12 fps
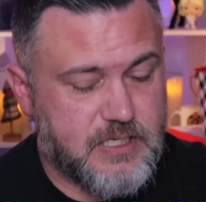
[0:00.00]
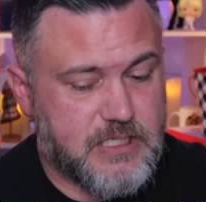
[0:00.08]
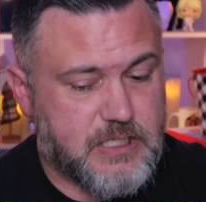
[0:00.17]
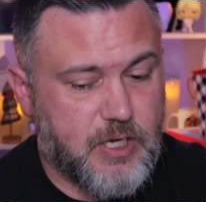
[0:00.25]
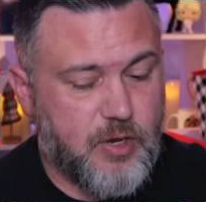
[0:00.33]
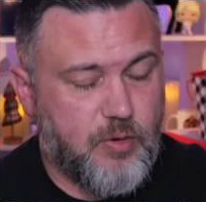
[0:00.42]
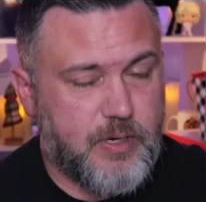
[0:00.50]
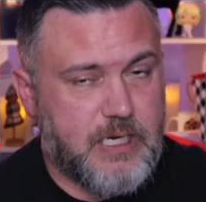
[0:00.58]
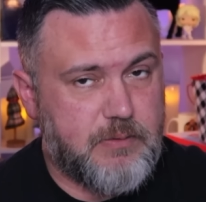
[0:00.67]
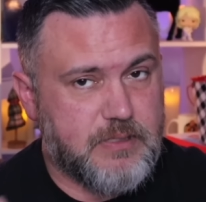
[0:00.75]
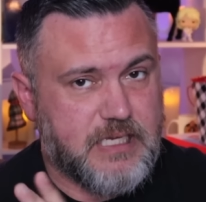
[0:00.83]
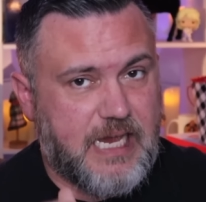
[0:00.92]
So
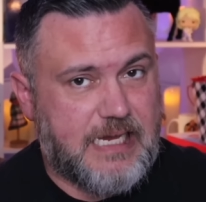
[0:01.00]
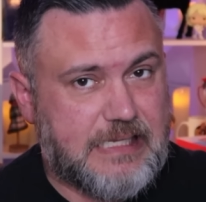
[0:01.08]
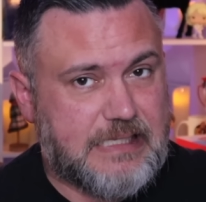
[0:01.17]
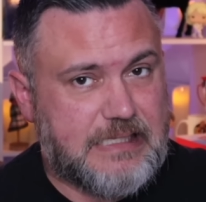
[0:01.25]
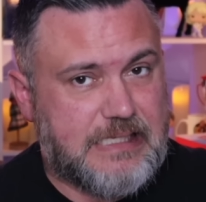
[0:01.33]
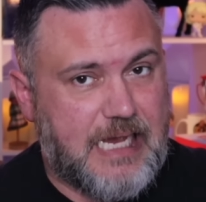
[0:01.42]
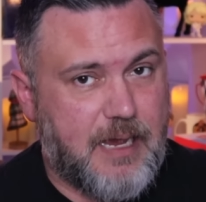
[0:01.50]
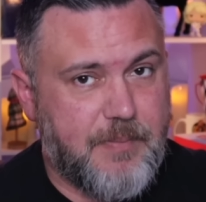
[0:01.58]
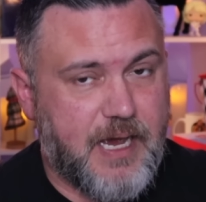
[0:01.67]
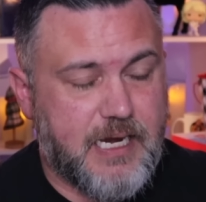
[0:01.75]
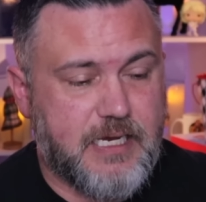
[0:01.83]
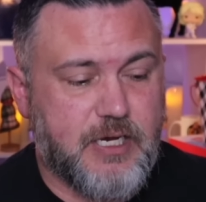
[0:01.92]
he was like, I'm
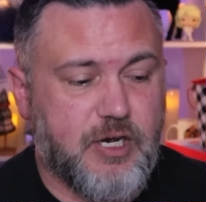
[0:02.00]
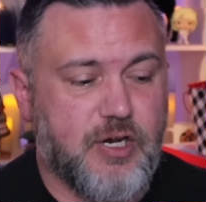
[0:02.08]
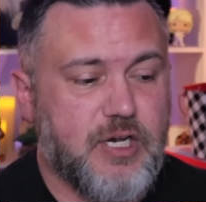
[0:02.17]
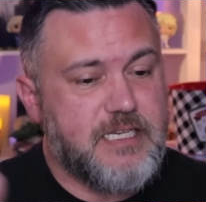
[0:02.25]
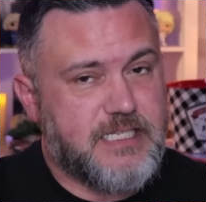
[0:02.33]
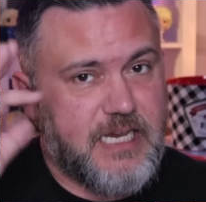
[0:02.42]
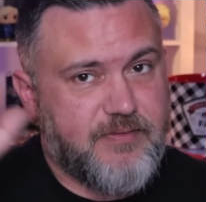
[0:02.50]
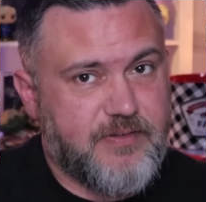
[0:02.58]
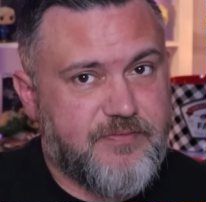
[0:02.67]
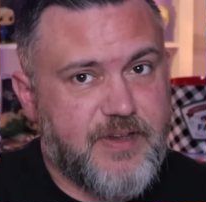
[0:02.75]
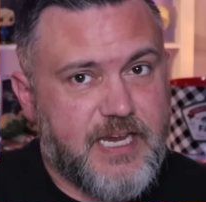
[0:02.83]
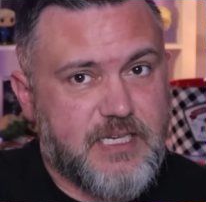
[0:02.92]
out of here,
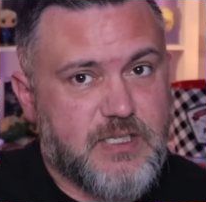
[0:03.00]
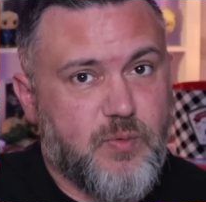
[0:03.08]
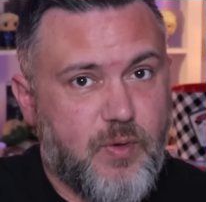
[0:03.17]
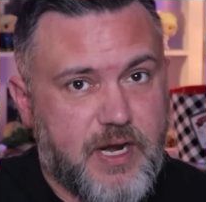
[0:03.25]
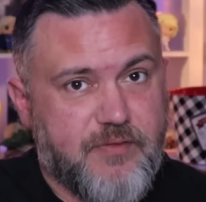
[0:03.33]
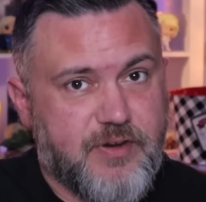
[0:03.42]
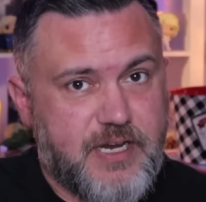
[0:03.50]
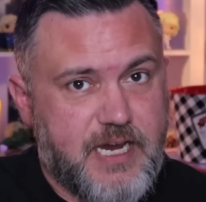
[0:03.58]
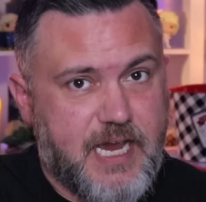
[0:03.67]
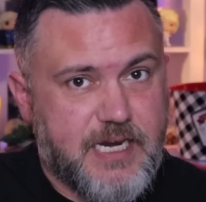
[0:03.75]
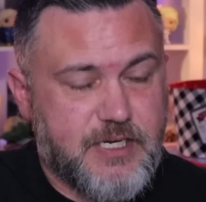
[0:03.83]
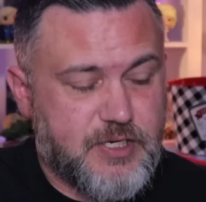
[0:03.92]
saving face, whatever he
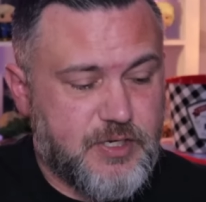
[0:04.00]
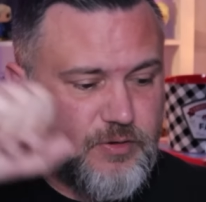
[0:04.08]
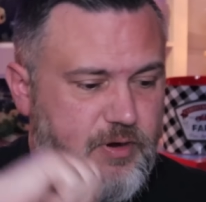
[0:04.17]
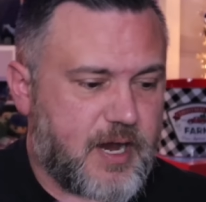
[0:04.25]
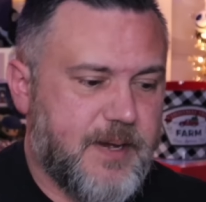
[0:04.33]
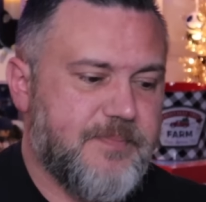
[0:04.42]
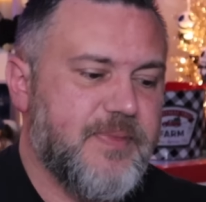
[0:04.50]
had to do, right?